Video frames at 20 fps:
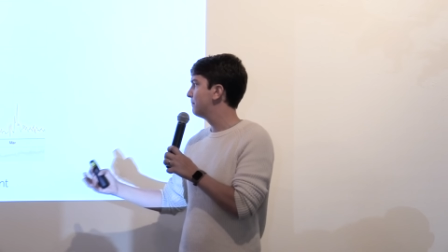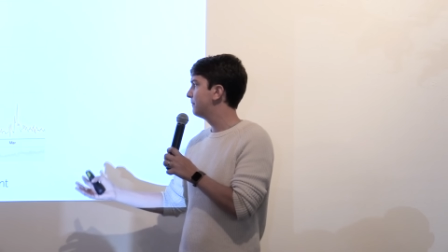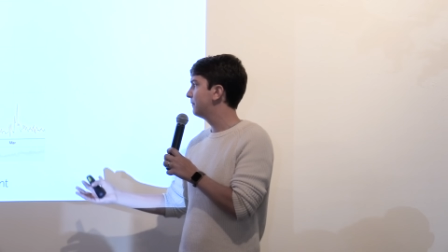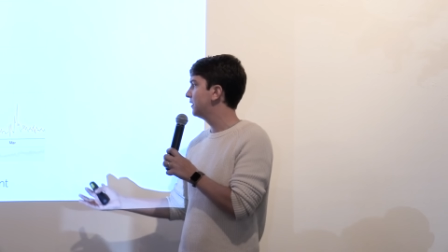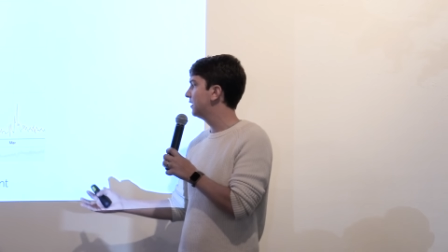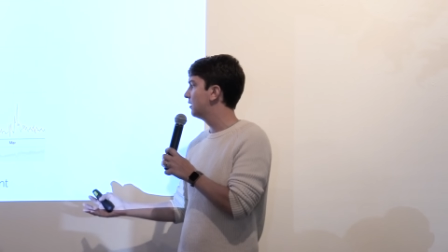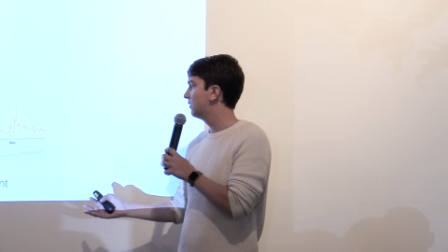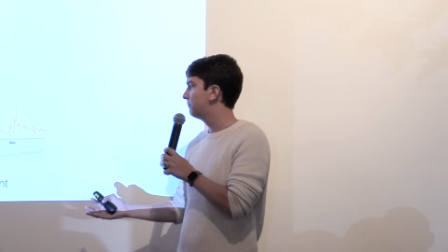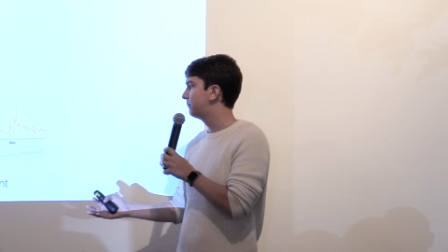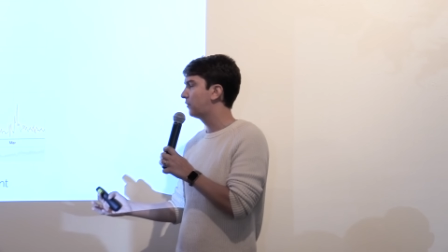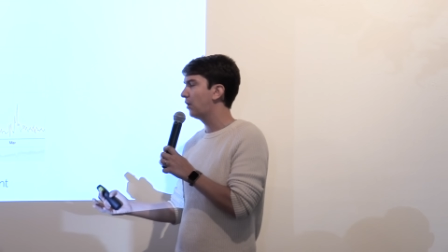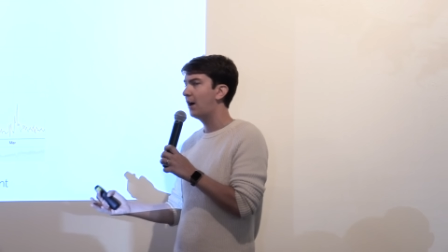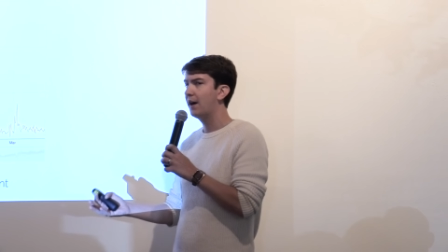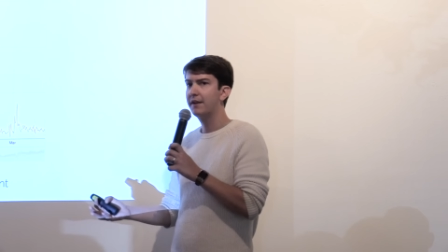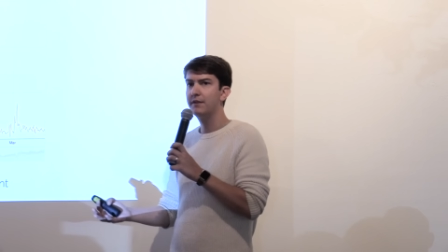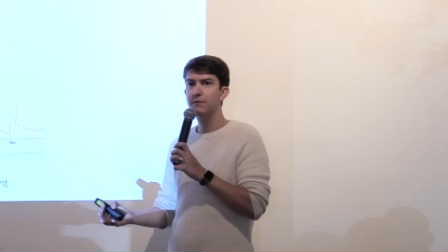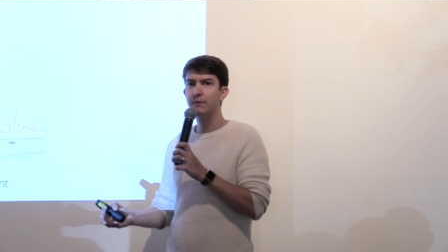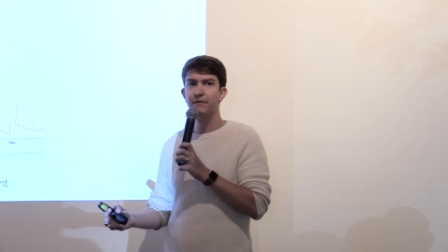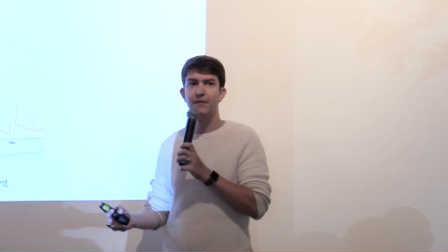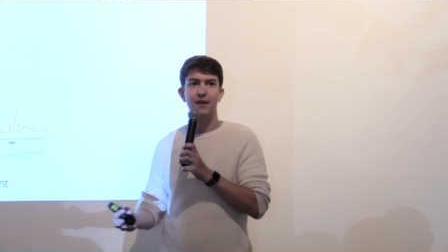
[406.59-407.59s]
you know,
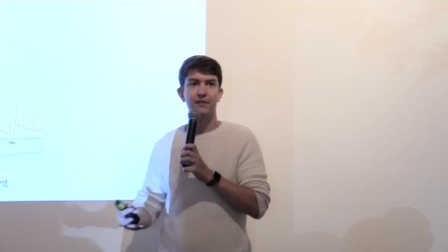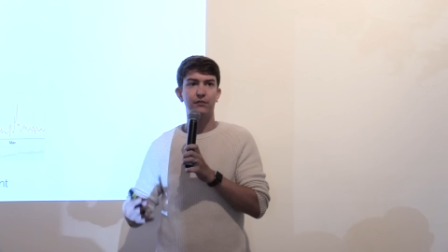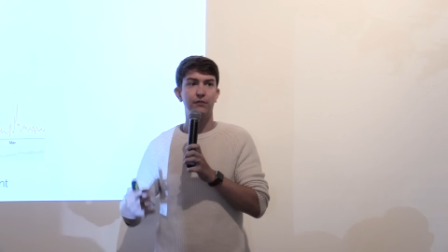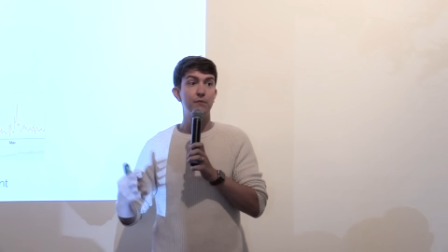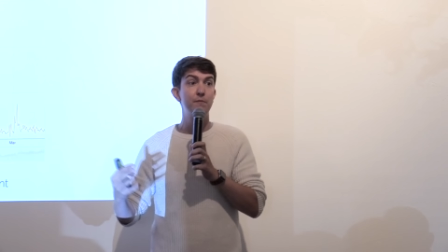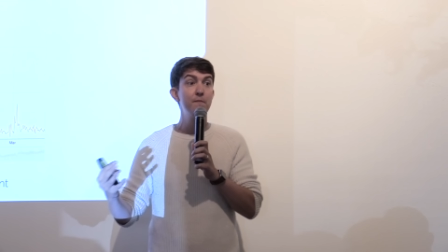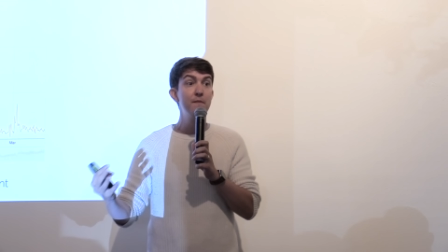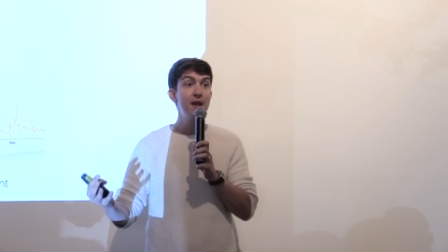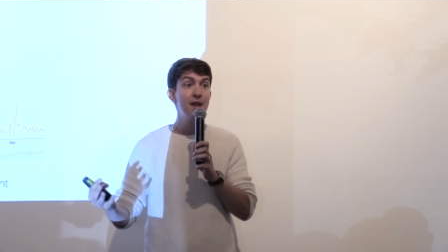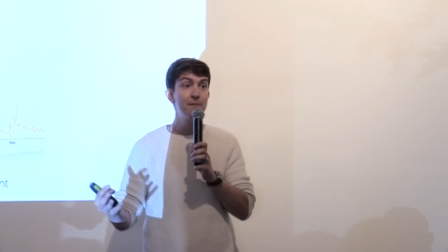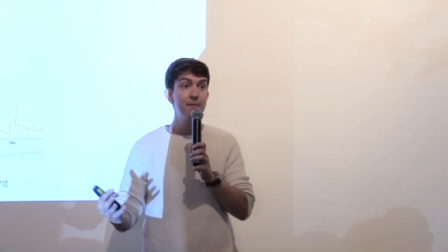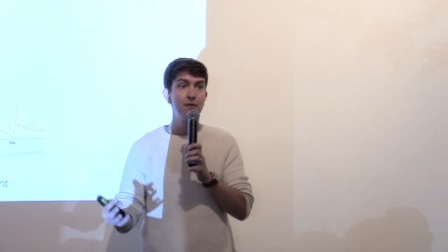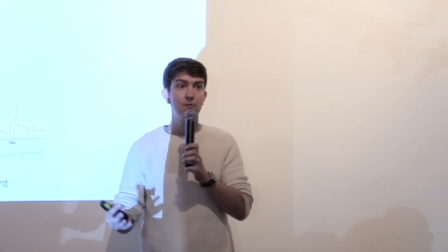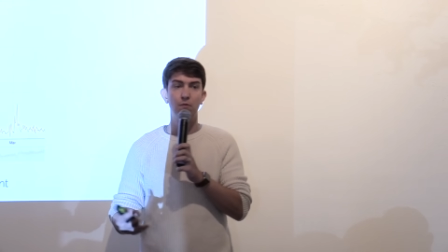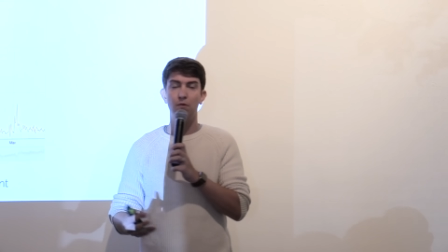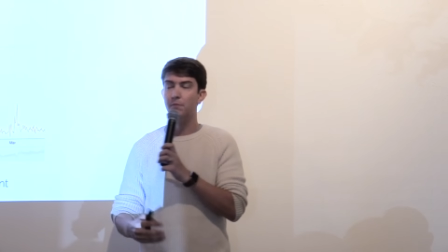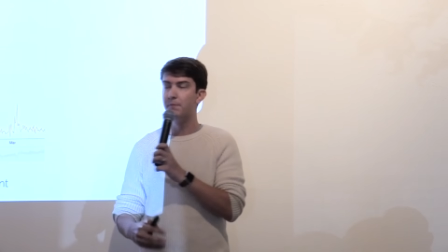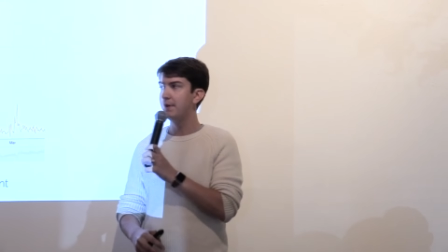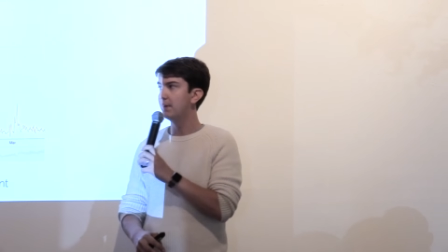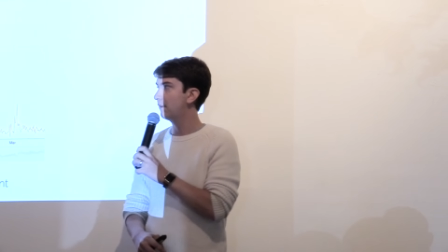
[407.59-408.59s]
talking to investors, maybe
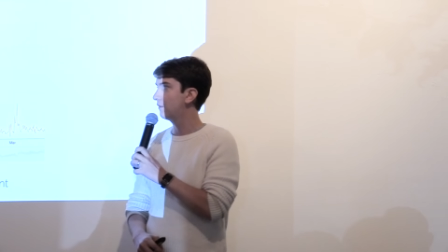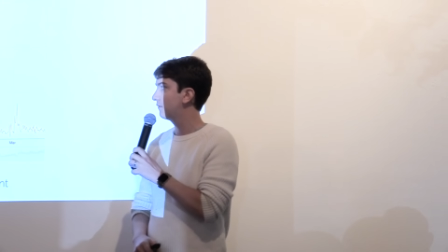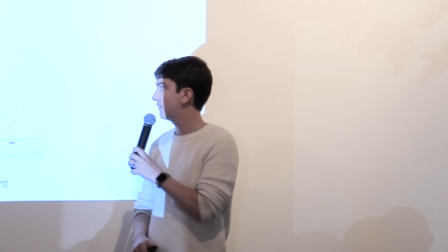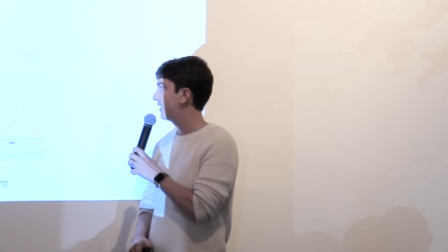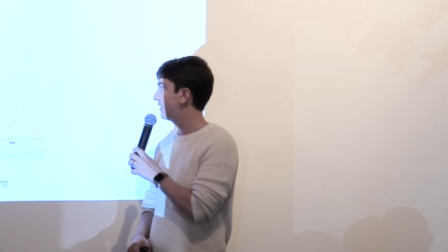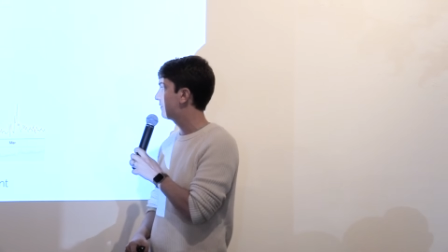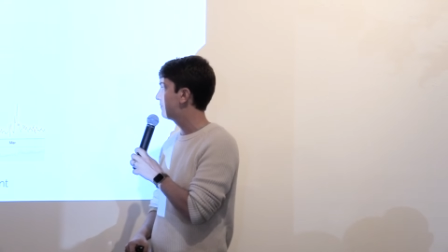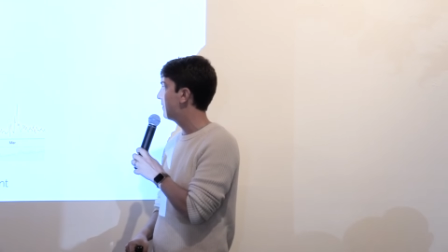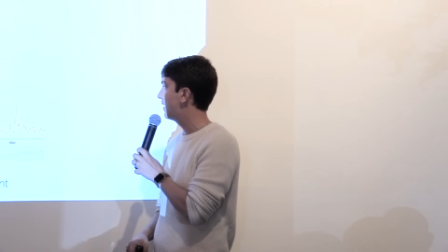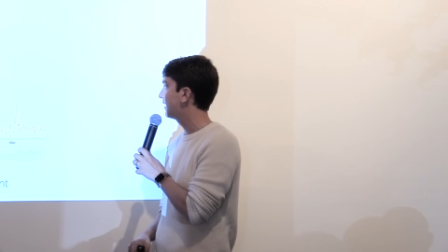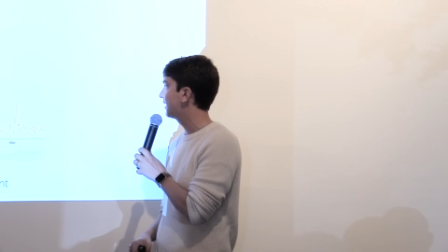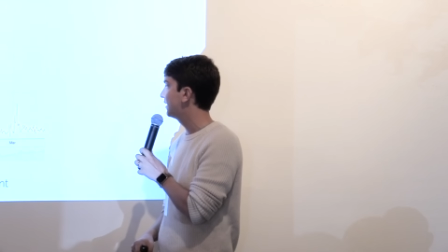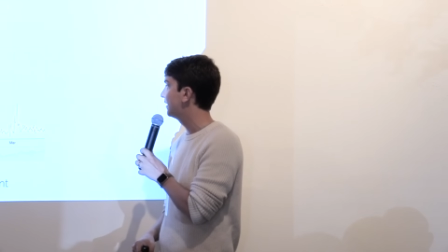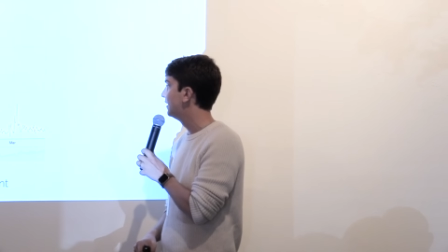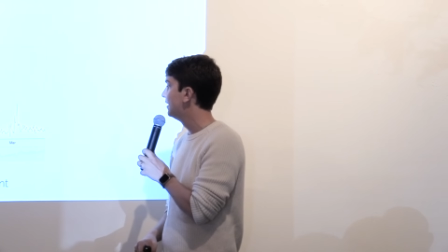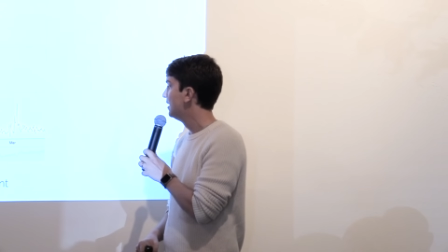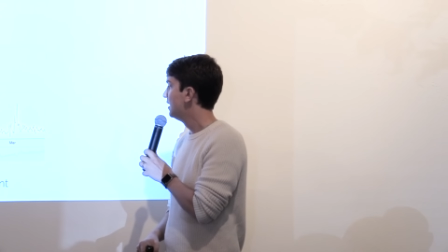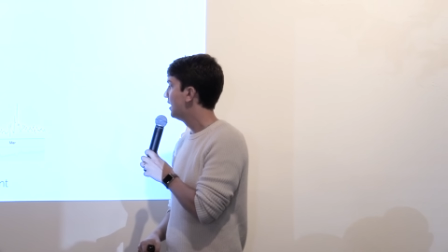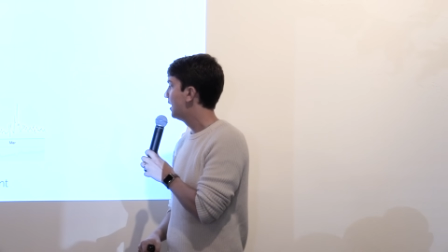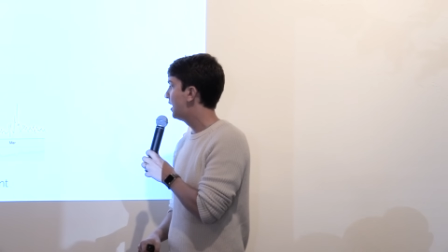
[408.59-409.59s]
we'll be able to raise money.